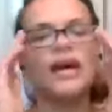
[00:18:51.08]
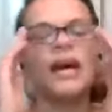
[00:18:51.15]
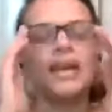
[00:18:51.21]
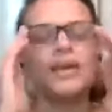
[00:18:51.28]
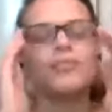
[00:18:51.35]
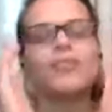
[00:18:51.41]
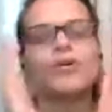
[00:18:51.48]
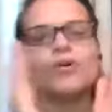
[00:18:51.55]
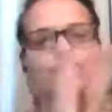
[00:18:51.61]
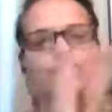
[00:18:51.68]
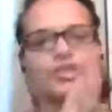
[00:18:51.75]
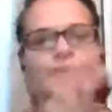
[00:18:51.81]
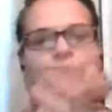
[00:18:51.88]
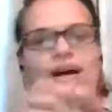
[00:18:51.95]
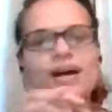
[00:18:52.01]

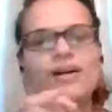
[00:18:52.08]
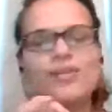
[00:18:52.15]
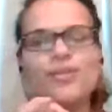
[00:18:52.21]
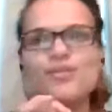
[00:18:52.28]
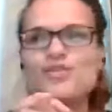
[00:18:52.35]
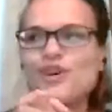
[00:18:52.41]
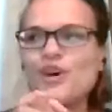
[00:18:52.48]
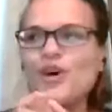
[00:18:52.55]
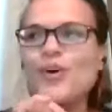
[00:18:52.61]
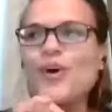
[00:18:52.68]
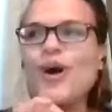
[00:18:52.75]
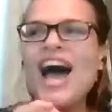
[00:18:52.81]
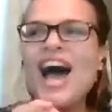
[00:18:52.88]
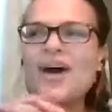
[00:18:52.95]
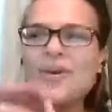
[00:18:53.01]
emotional health.
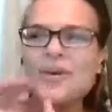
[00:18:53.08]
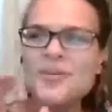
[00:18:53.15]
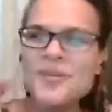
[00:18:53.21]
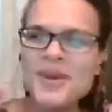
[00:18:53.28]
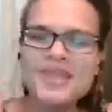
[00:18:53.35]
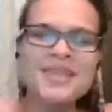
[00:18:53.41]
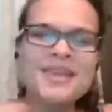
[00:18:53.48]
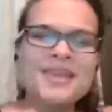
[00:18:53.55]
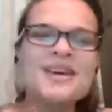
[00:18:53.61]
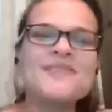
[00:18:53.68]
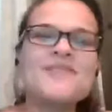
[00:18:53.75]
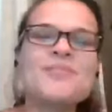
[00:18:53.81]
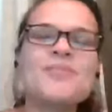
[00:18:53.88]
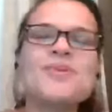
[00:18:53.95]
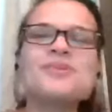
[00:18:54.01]
So when we think
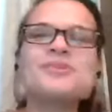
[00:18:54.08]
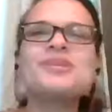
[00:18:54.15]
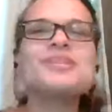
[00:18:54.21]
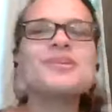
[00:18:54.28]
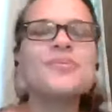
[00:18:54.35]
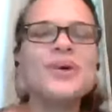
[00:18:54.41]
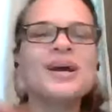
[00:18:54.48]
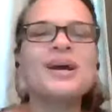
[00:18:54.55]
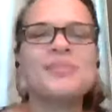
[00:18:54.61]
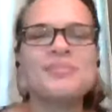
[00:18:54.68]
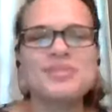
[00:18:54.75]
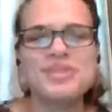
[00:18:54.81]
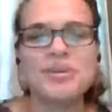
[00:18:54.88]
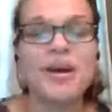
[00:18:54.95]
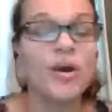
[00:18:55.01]
of emotions, what
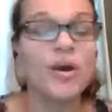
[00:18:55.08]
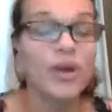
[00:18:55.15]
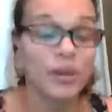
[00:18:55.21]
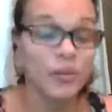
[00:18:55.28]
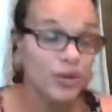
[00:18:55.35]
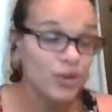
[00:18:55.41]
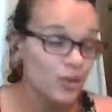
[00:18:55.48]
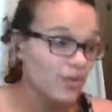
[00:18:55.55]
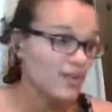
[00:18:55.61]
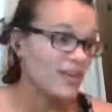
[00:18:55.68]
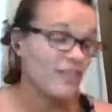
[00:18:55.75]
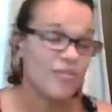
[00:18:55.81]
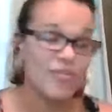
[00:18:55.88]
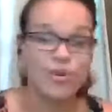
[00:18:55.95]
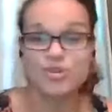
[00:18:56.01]
comes to your mind? Okay, when you think
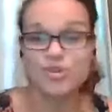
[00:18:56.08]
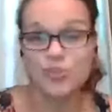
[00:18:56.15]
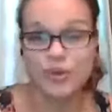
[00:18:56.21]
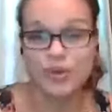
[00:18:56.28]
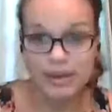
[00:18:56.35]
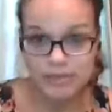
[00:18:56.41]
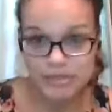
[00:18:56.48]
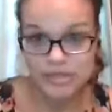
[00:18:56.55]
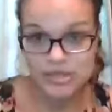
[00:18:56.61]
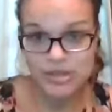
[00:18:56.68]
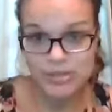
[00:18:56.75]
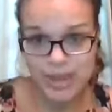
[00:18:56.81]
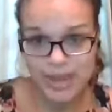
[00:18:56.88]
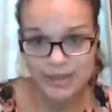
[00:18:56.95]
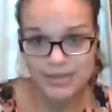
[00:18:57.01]
of emotion, what comes to your
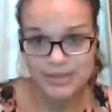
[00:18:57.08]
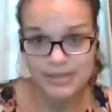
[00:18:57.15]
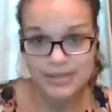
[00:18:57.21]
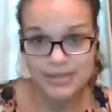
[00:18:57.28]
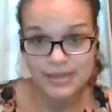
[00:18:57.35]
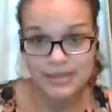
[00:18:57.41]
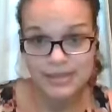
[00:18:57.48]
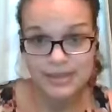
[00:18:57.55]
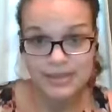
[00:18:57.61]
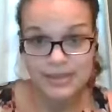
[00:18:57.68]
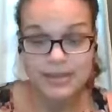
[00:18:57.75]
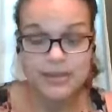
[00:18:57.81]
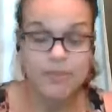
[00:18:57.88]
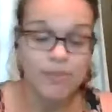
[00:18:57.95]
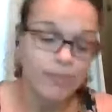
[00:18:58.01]
mind?
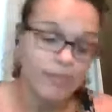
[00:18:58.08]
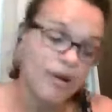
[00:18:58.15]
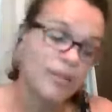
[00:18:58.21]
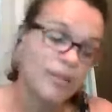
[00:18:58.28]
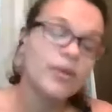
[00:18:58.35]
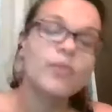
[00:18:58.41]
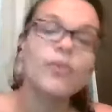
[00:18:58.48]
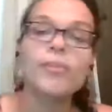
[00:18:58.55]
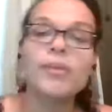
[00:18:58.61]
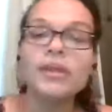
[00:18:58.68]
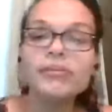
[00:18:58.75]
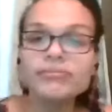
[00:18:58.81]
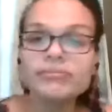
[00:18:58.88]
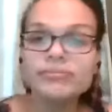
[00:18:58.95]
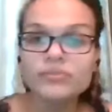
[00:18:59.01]
Probably
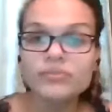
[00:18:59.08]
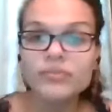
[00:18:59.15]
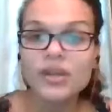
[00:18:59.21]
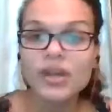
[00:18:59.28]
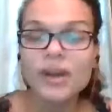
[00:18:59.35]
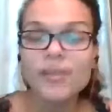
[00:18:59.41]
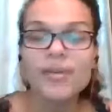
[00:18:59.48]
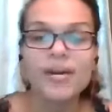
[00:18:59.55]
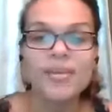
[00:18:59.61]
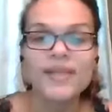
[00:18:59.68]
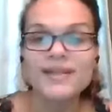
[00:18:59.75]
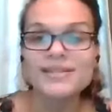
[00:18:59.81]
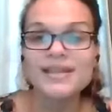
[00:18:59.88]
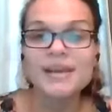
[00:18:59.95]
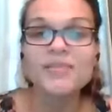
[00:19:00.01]
women, probably
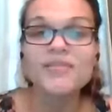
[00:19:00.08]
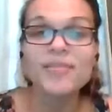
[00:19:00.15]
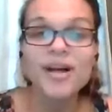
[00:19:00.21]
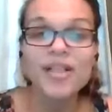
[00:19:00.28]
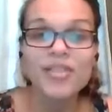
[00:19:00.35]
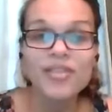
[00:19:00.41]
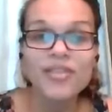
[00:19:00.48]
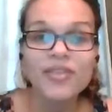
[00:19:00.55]
that time of month,